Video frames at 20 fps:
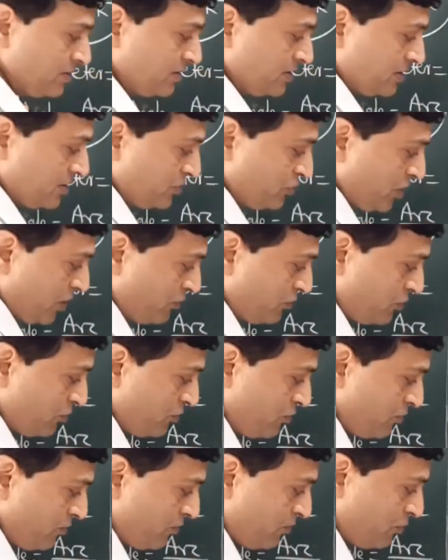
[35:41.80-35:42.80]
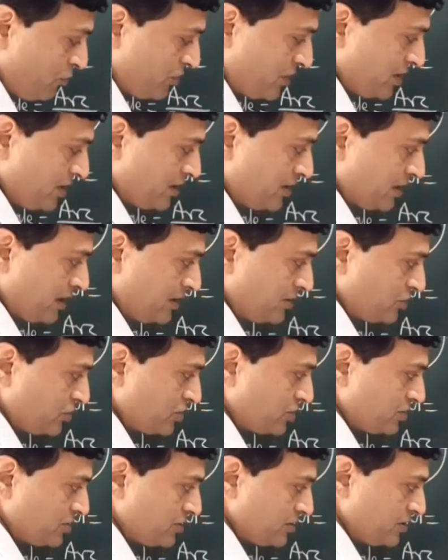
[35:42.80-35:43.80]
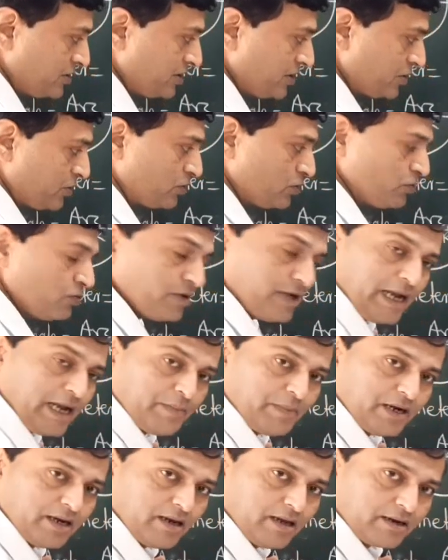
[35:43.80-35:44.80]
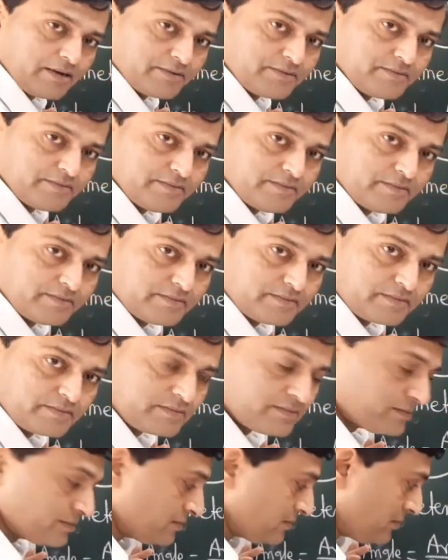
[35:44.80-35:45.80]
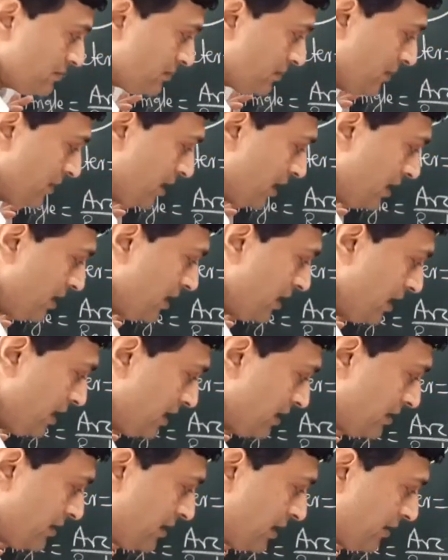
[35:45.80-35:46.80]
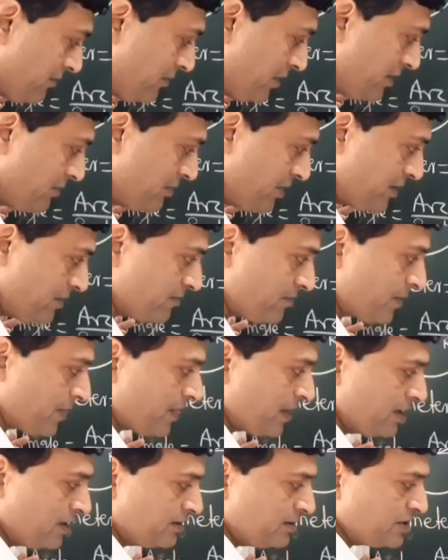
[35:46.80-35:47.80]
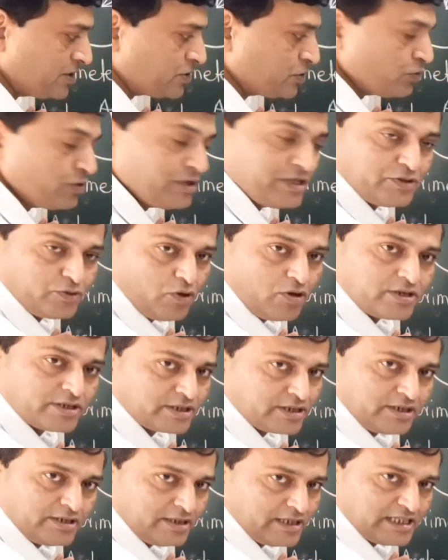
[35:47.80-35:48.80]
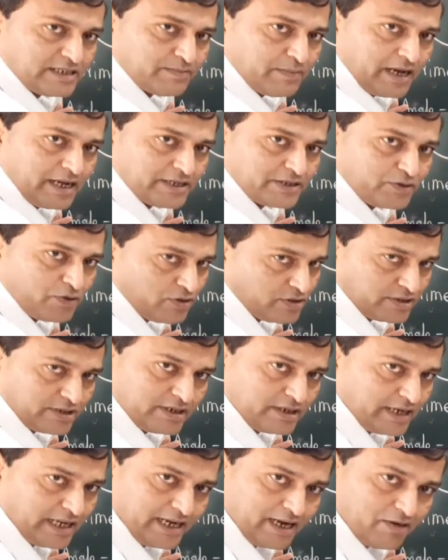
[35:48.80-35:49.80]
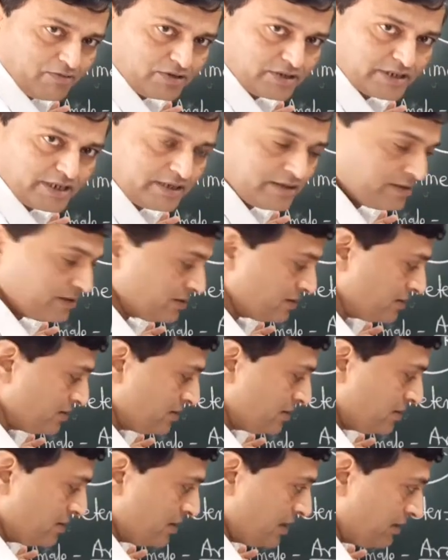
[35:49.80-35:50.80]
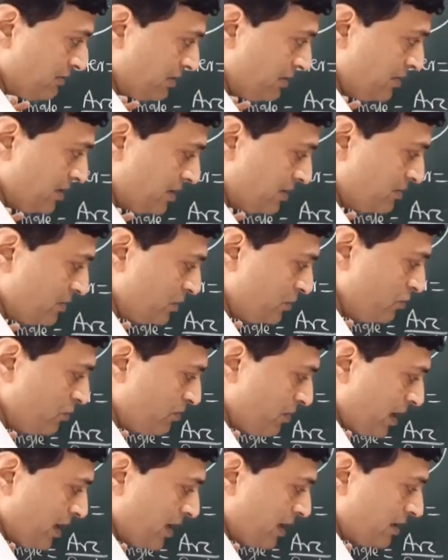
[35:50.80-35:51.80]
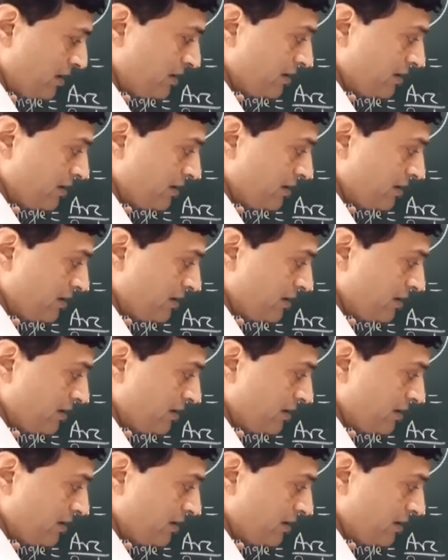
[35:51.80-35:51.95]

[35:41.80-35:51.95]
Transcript: You have to put here range 0 to capital R. Then area will be, this 2 is constant, this pi is constant, take outside, it will become 2 pi r.